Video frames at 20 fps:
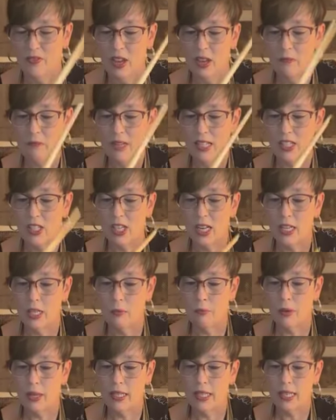If I missed
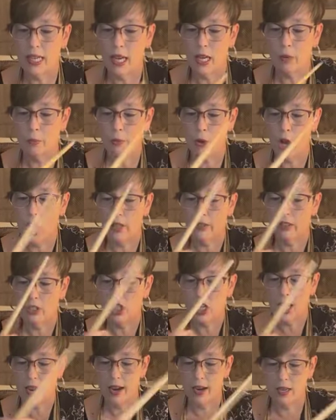anybody, I
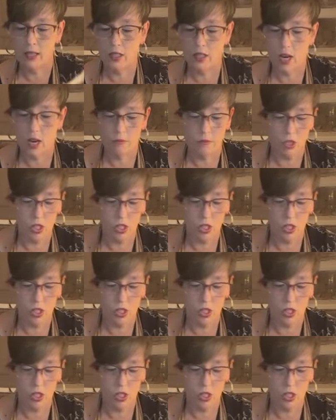apologize.